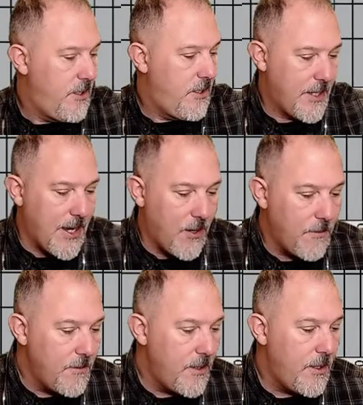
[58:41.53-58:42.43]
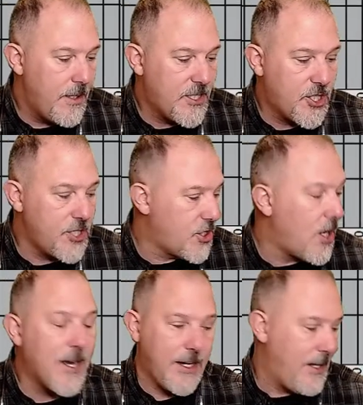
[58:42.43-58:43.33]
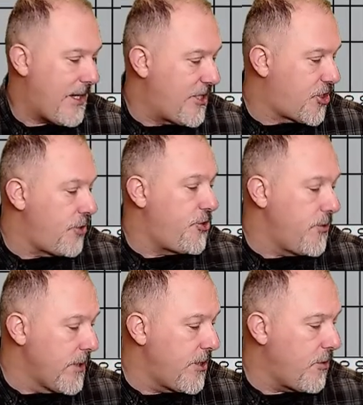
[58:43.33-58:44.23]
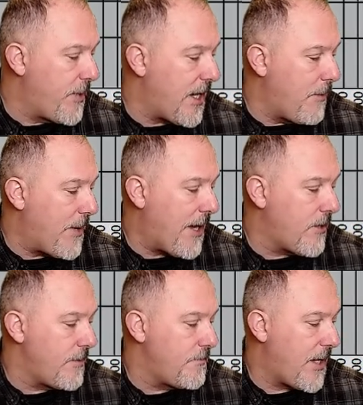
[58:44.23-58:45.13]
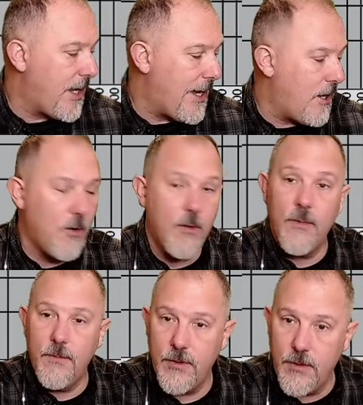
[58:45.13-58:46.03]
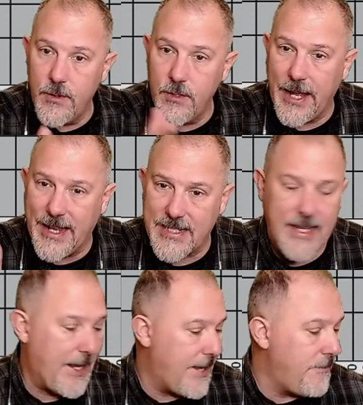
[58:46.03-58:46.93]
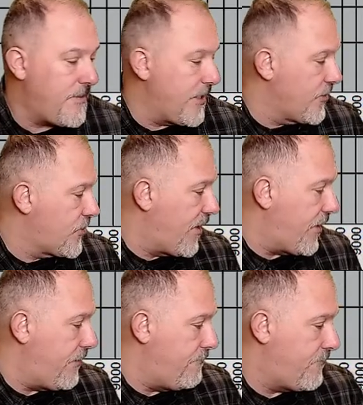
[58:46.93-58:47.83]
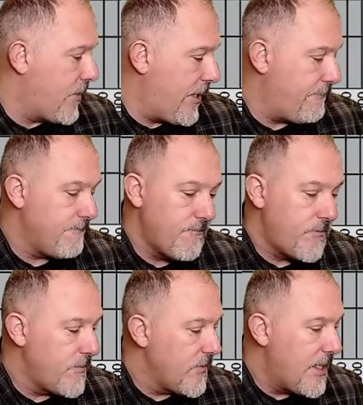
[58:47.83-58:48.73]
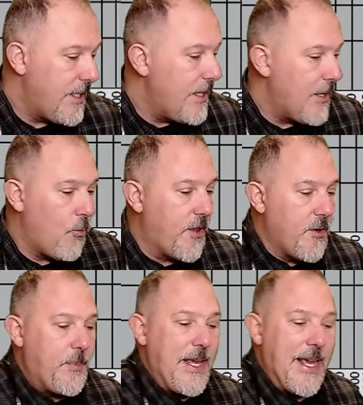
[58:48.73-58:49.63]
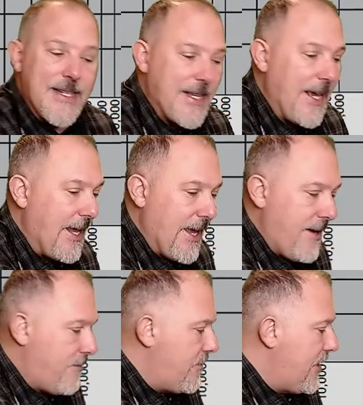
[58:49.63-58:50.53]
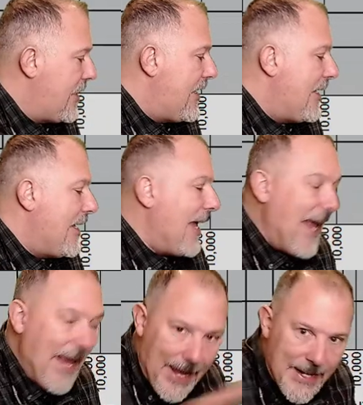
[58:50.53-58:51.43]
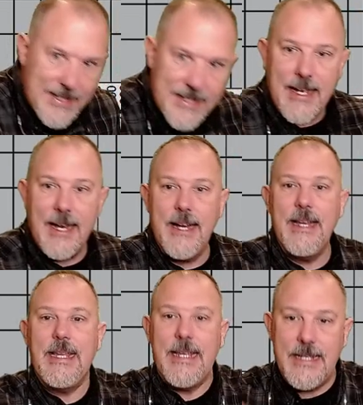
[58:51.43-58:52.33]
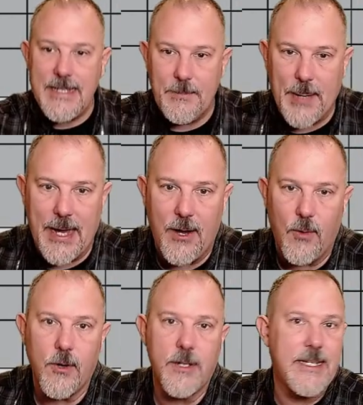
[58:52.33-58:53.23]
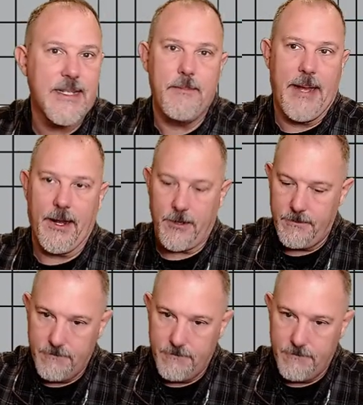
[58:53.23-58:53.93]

Now, let's just talk. I showed you a little bit about how S K M deals with it, right? Whether it be S K M, EDSA, Easy Power, it doesn't matter.